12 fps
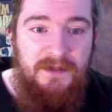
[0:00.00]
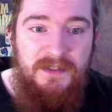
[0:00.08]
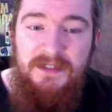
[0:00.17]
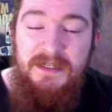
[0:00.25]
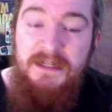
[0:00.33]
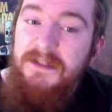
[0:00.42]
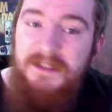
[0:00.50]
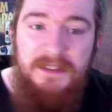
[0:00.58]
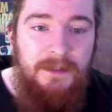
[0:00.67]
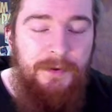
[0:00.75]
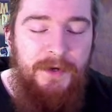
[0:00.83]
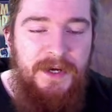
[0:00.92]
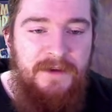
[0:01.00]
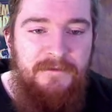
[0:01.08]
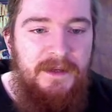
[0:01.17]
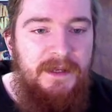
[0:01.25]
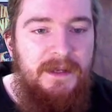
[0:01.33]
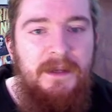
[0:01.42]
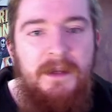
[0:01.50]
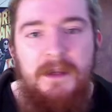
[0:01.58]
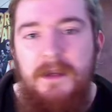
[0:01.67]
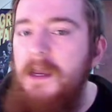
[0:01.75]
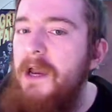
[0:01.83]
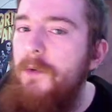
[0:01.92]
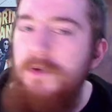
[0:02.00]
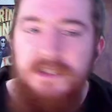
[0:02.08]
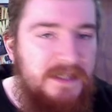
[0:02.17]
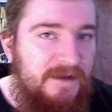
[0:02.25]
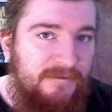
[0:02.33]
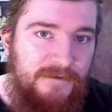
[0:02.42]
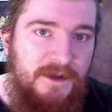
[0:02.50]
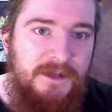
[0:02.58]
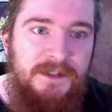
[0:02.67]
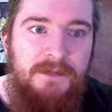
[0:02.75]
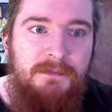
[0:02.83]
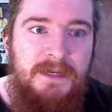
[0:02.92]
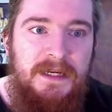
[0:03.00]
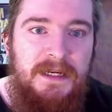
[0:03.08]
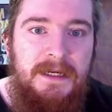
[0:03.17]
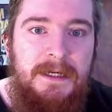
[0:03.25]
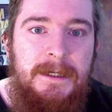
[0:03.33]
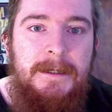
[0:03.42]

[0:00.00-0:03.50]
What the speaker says: Just didn't see the point of it. It wasn't that fun to me.